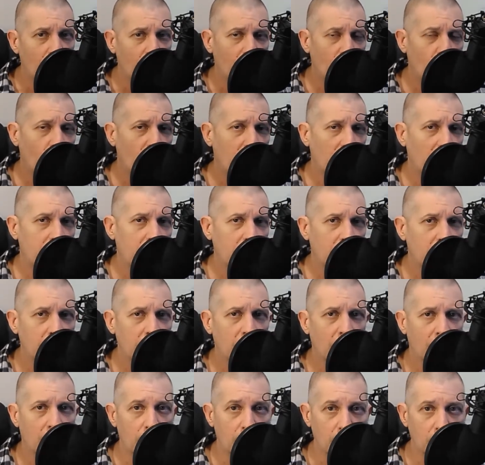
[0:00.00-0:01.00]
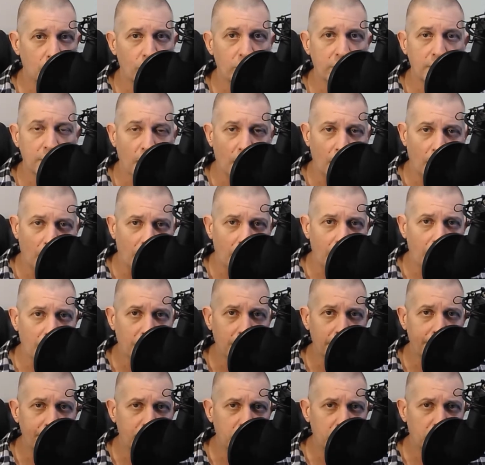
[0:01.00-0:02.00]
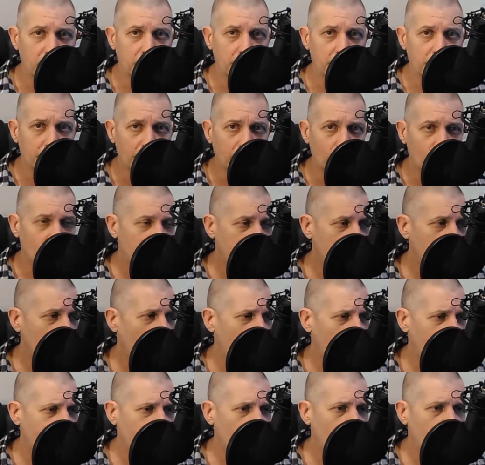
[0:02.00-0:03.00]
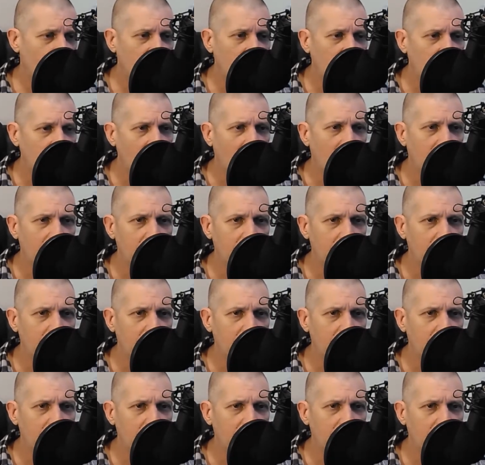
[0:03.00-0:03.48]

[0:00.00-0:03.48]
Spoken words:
But what I did know was college was not for me.